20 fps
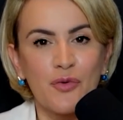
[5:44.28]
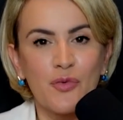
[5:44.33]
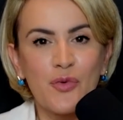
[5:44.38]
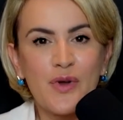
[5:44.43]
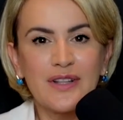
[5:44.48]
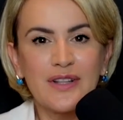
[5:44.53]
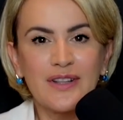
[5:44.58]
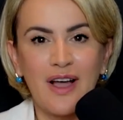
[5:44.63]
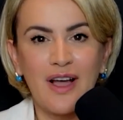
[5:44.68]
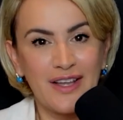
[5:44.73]

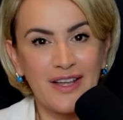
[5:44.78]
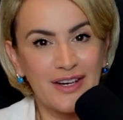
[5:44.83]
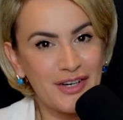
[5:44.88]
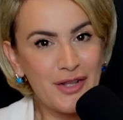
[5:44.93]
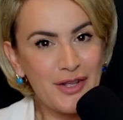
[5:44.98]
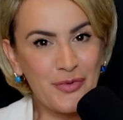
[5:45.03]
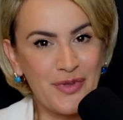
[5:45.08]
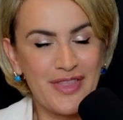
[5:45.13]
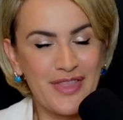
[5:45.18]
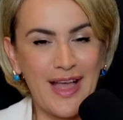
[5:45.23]
Well, I
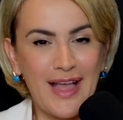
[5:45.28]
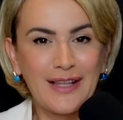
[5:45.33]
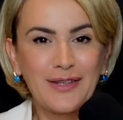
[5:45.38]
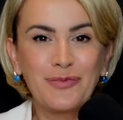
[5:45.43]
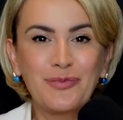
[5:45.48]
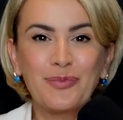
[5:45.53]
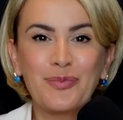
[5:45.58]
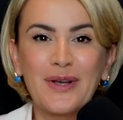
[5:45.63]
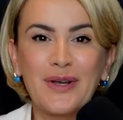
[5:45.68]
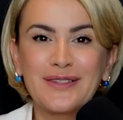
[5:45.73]
agree with that,
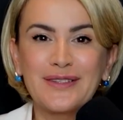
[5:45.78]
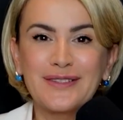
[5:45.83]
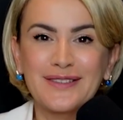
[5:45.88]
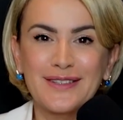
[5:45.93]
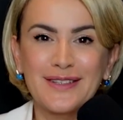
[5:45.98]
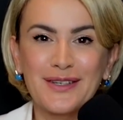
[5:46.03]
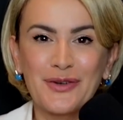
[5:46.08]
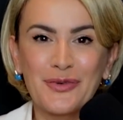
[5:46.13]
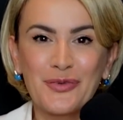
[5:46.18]
but